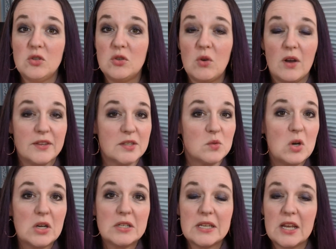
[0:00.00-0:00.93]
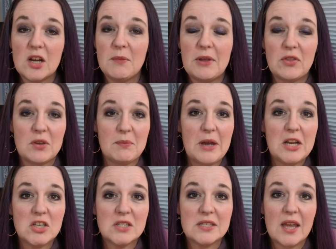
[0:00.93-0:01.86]
do all this work to get your monthly
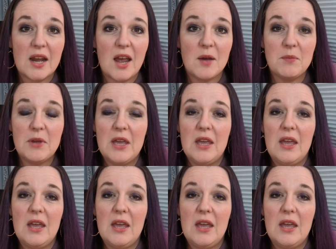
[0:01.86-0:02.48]
budget set up.